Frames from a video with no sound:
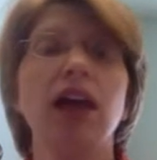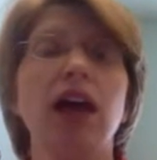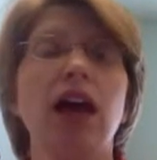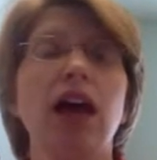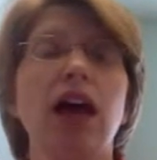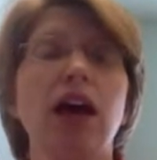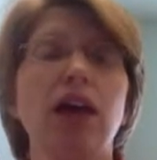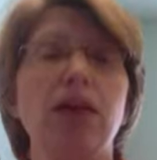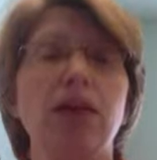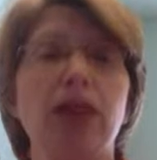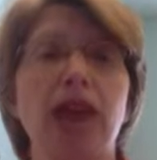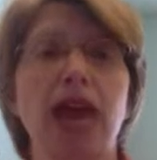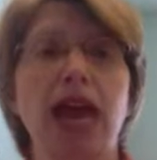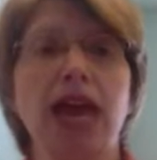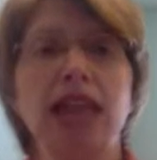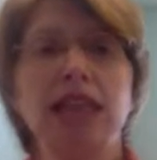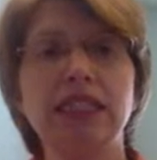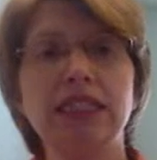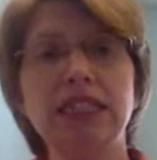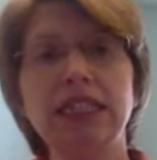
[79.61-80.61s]
um,
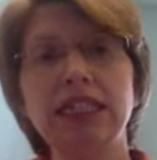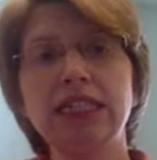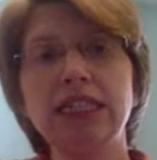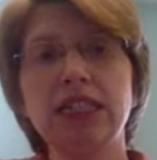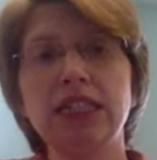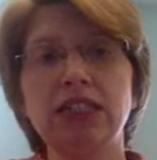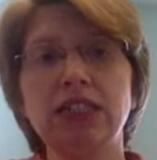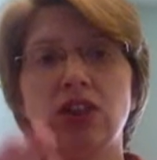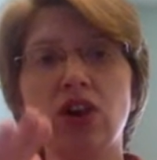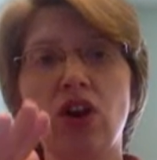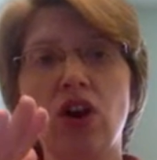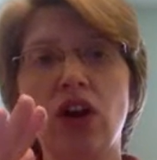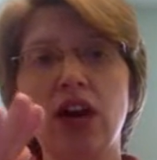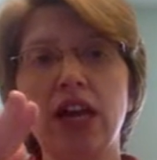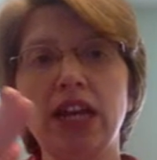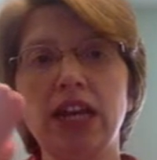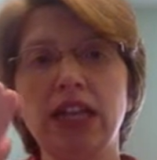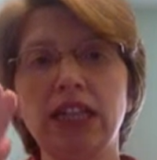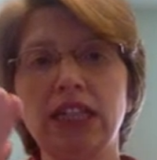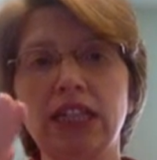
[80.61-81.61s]
has sent us
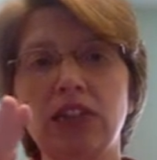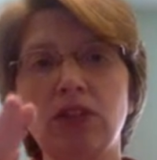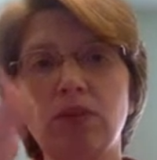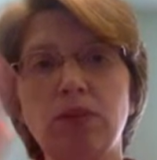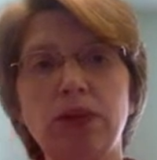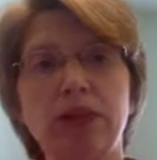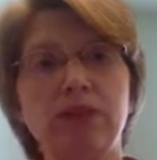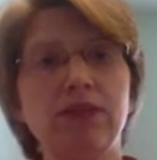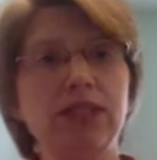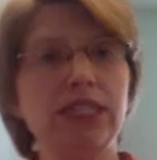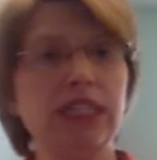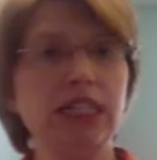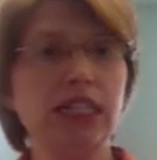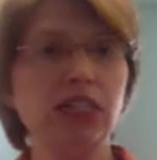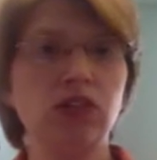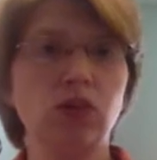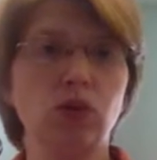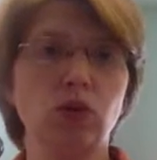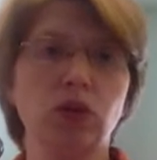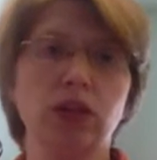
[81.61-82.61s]
on a little bit of a
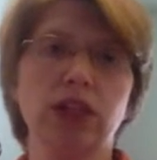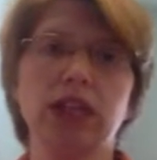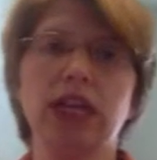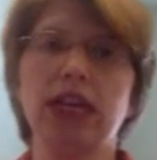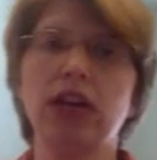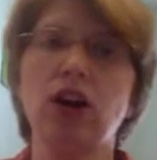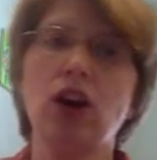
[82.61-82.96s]
detour that,